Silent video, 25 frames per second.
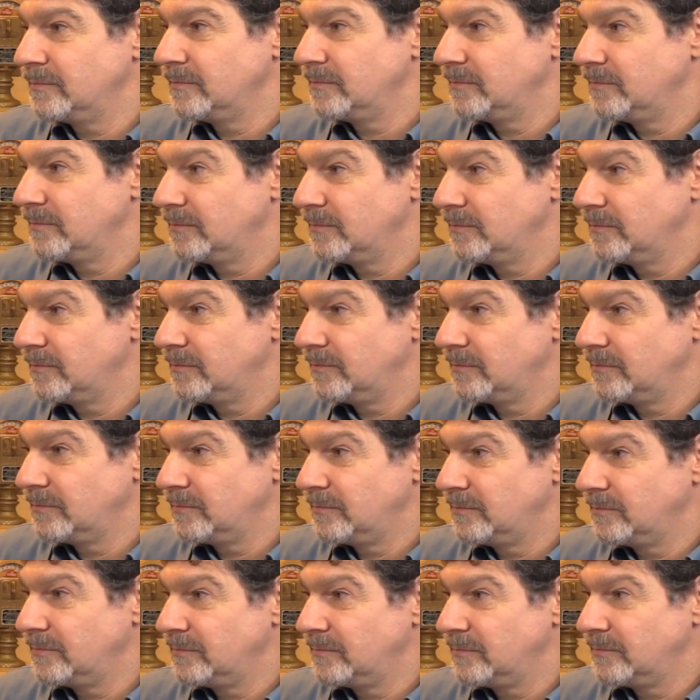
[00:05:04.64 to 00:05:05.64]

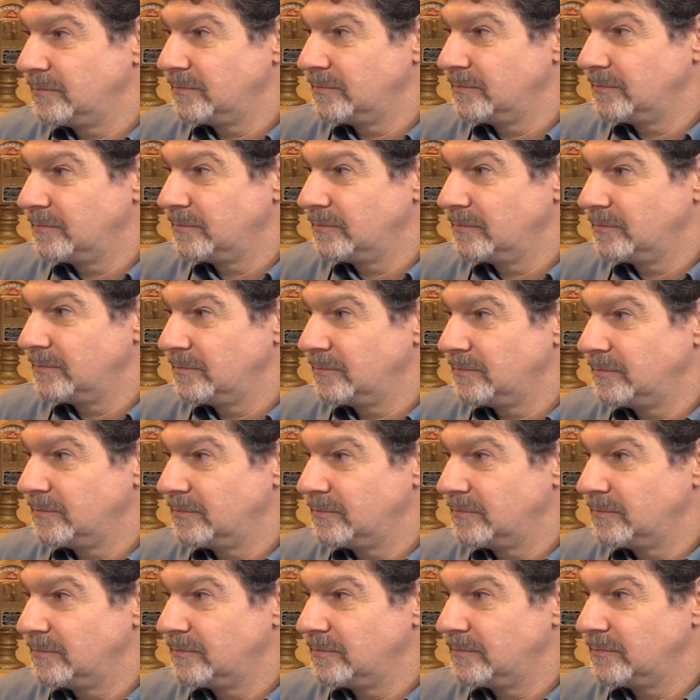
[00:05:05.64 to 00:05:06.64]

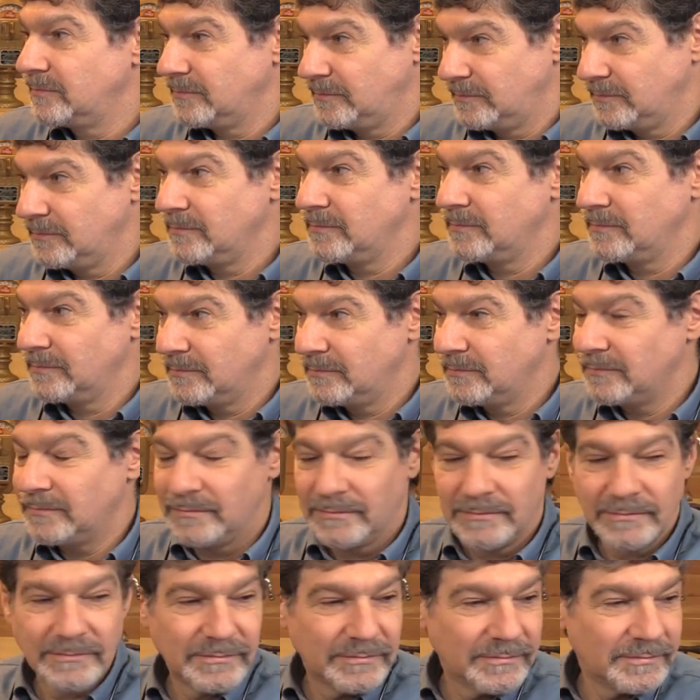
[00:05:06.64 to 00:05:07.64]

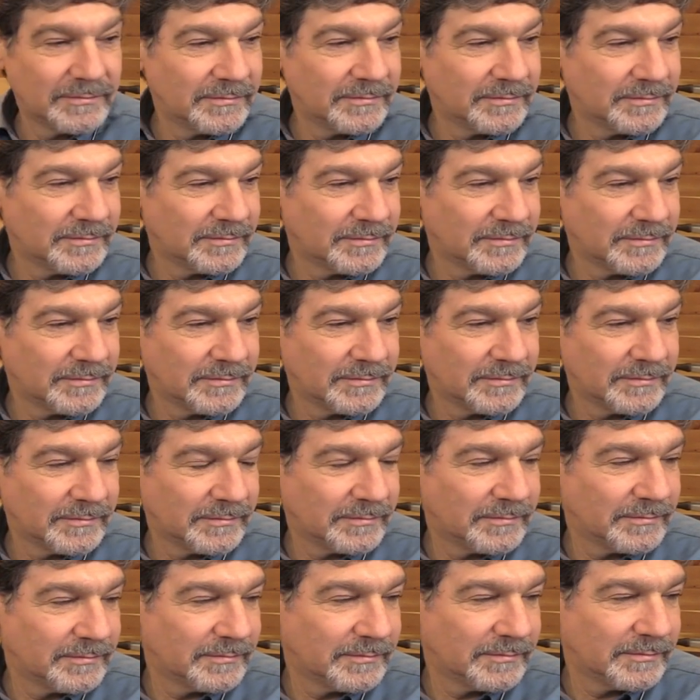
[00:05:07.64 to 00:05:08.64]

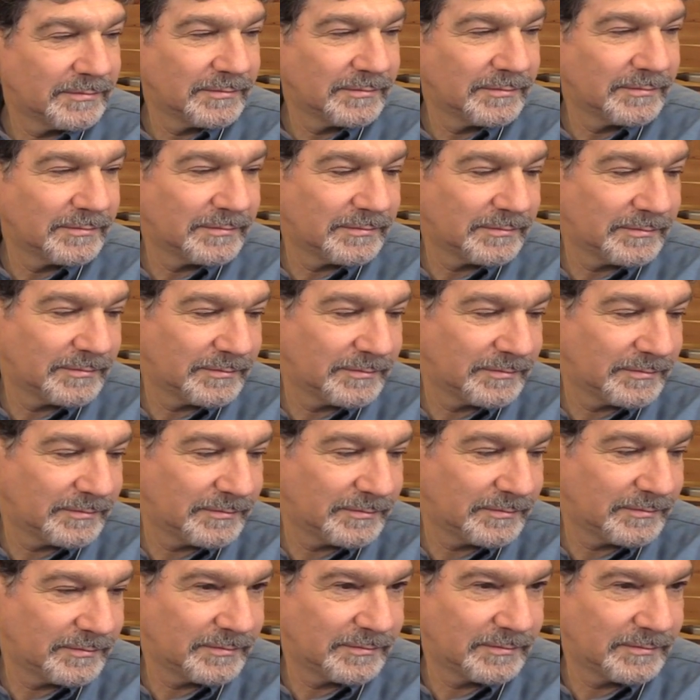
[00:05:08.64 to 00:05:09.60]
(not speaking)